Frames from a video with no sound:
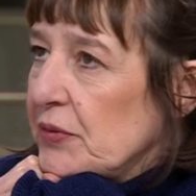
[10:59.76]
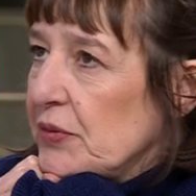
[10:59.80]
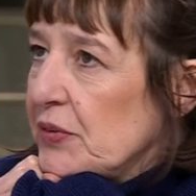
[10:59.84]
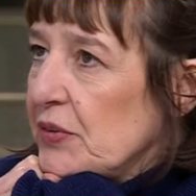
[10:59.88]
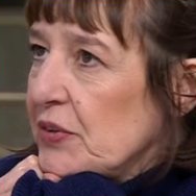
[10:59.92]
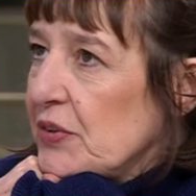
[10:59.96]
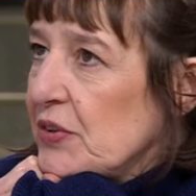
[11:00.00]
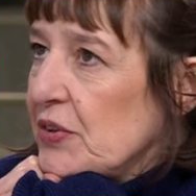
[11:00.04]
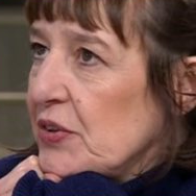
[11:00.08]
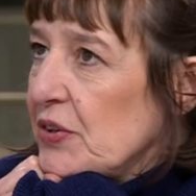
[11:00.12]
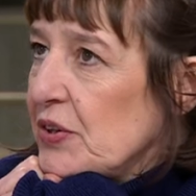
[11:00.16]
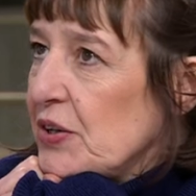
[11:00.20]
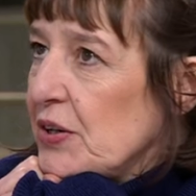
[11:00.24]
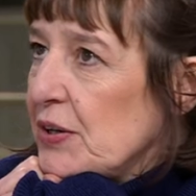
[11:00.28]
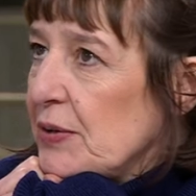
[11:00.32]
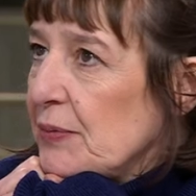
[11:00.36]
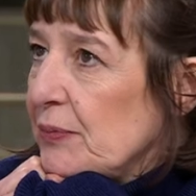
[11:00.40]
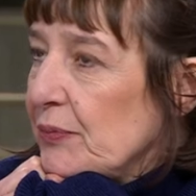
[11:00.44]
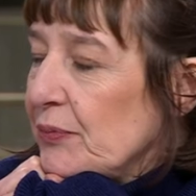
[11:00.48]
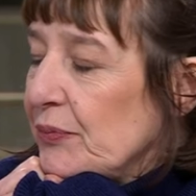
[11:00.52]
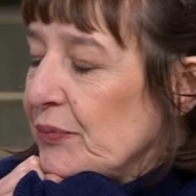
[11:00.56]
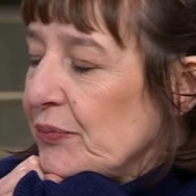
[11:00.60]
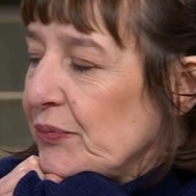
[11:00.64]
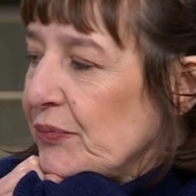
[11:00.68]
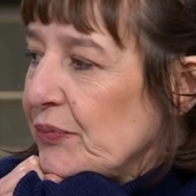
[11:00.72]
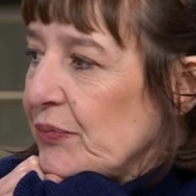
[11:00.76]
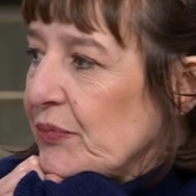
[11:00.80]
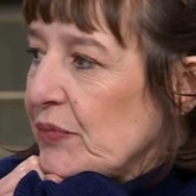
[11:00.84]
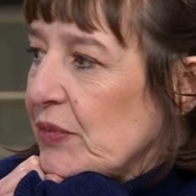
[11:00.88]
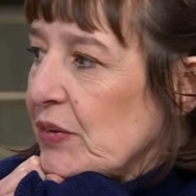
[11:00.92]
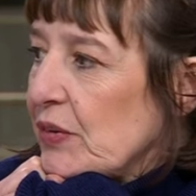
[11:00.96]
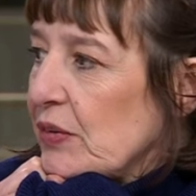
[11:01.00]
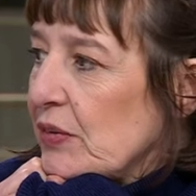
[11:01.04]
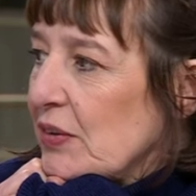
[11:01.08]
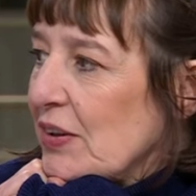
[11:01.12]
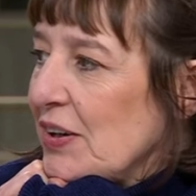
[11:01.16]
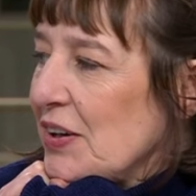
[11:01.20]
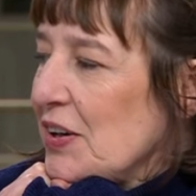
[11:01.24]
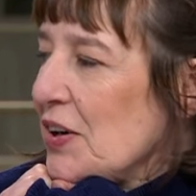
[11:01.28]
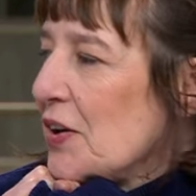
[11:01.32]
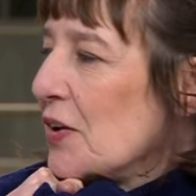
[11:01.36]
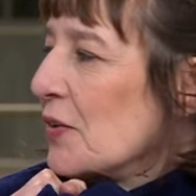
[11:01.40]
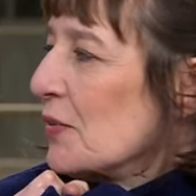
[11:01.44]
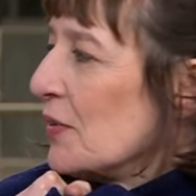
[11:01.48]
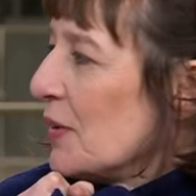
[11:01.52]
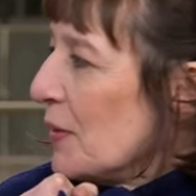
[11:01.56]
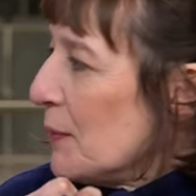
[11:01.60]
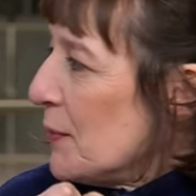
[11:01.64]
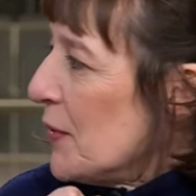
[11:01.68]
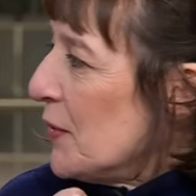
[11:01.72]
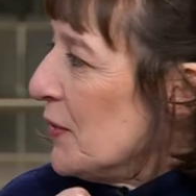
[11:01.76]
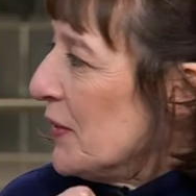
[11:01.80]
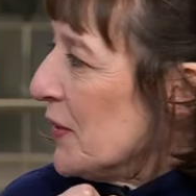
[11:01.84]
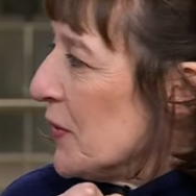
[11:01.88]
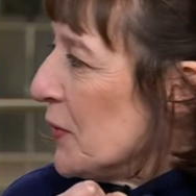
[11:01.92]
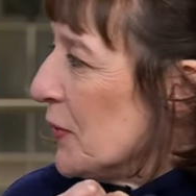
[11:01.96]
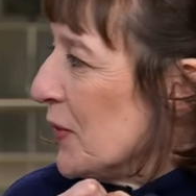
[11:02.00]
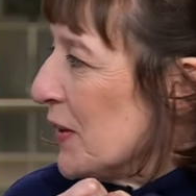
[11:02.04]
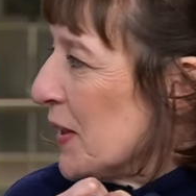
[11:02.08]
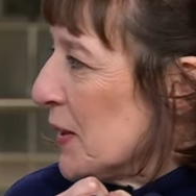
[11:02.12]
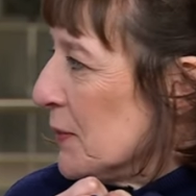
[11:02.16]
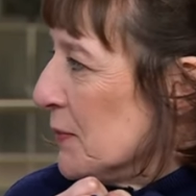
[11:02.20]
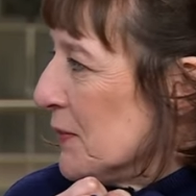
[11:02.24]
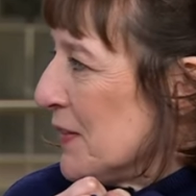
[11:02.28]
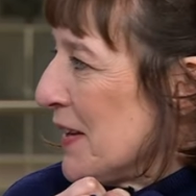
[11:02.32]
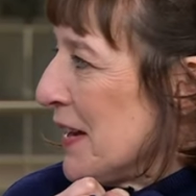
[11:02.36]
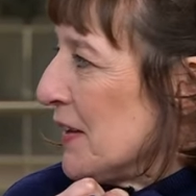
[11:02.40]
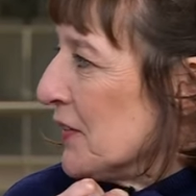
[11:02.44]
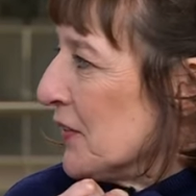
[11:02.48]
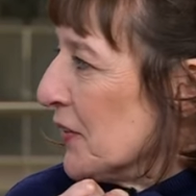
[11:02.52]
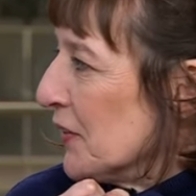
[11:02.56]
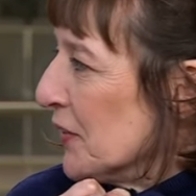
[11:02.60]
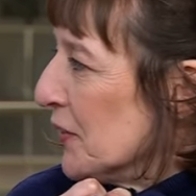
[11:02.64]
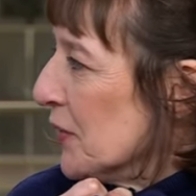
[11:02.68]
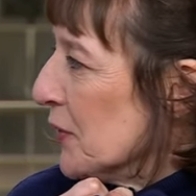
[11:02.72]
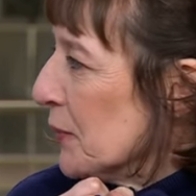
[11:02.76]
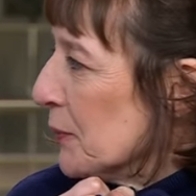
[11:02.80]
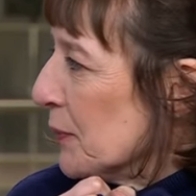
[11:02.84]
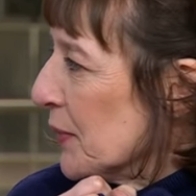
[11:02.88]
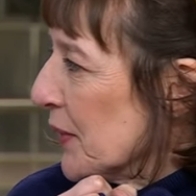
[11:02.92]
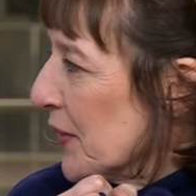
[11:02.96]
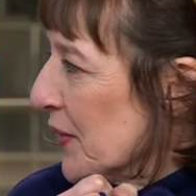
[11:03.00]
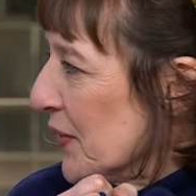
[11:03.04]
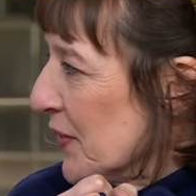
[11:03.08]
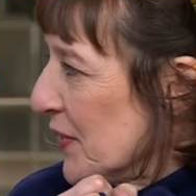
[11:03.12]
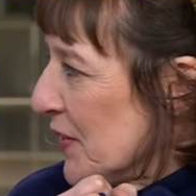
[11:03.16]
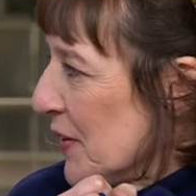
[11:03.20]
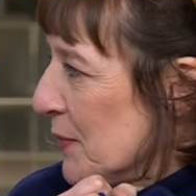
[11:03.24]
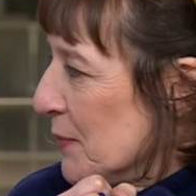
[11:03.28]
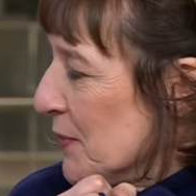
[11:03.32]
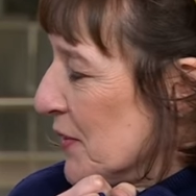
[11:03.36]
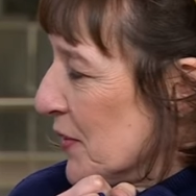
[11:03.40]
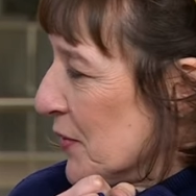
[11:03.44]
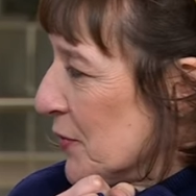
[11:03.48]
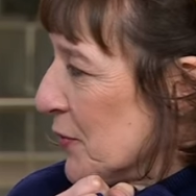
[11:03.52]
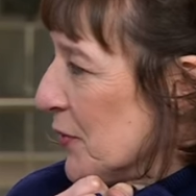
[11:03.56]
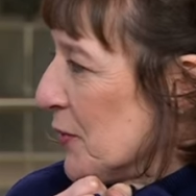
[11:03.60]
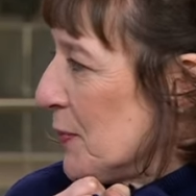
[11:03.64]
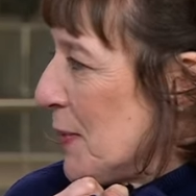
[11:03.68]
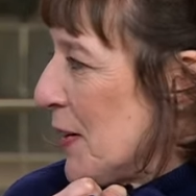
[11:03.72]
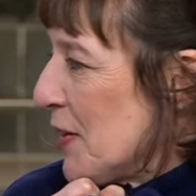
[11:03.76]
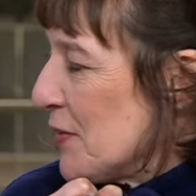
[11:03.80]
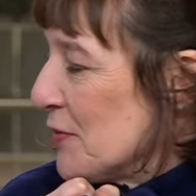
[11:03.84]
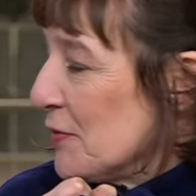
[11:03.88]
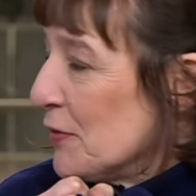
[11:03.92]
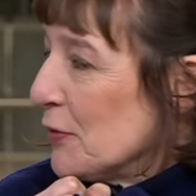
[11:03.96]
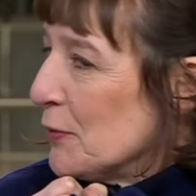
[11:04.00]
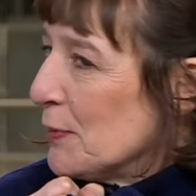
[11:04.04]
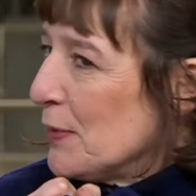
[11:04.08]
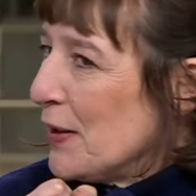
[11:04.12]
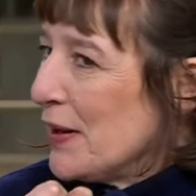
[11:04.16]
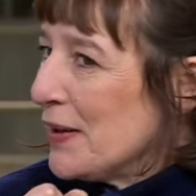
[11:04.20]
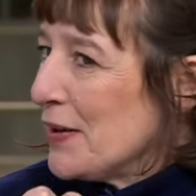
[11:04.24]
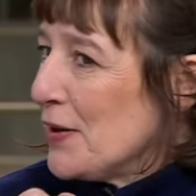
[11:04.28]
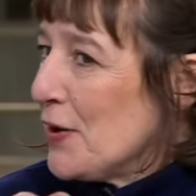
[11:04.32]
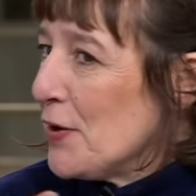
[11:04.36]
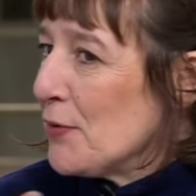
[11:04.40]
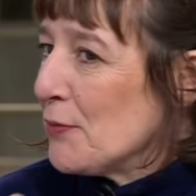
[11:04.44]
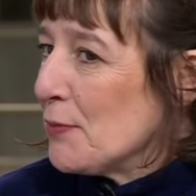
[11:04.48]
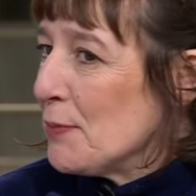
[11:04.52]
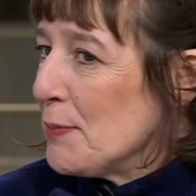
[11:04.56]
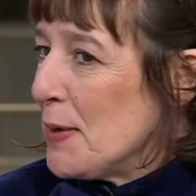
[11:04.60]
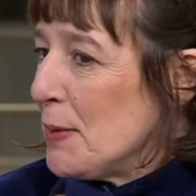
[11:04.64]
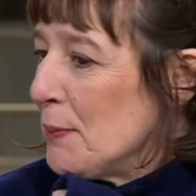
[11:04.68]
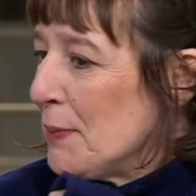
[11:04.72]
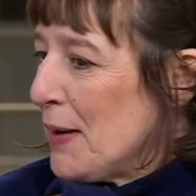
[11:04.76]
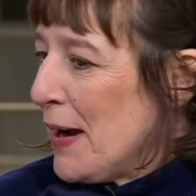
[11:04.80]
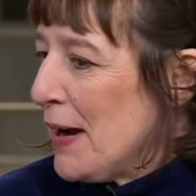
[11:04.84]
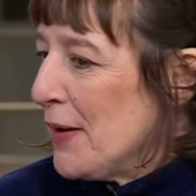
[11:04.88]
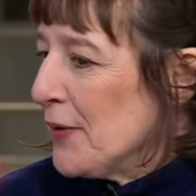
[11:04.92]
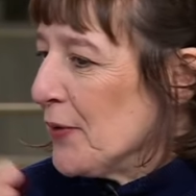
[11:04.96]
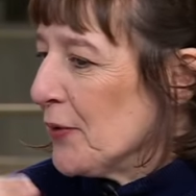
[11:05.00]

on the... Um, I can't... I'm only calling him Dannatt, not because I'm disrespectful, but I can't remember how